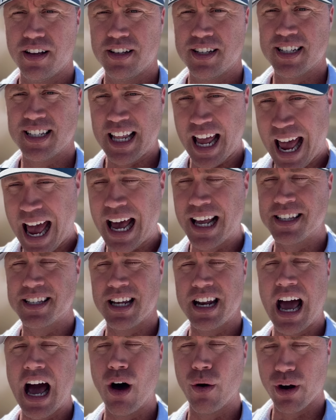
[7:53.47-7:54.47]
stands
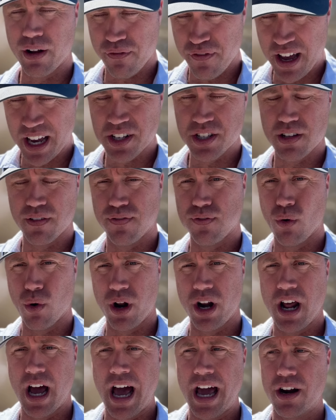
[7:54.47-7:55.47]
and how it affects the
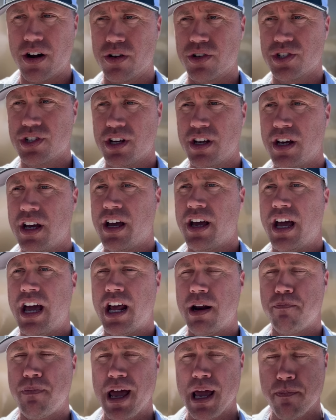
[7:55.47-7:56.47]
49ers
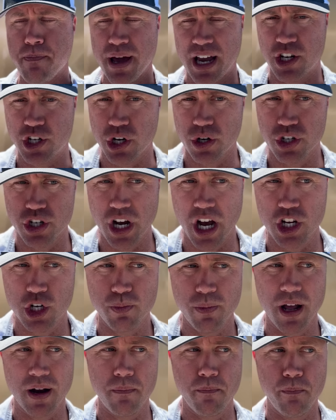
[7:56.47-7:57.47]
in big picture
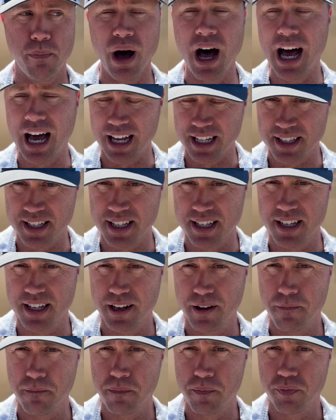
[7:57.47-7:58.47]
judgment. But
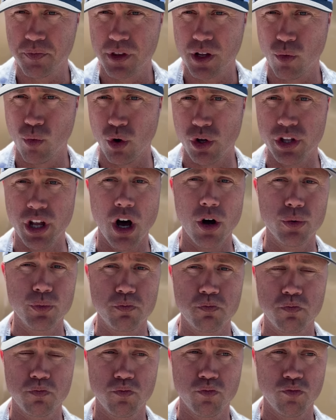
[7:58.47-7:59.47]
we'll know
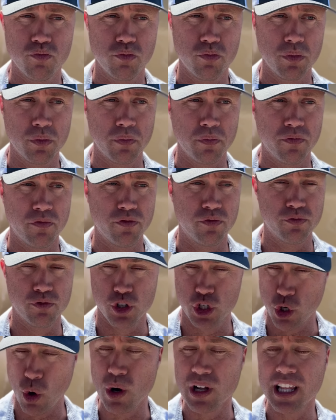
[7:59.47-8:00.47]

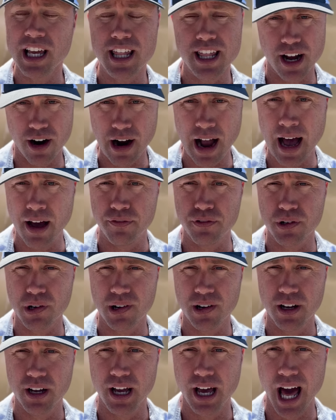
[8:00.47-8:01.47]
shortly thereafter.
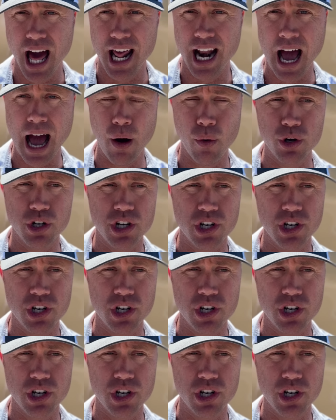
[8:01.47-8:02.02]
And I would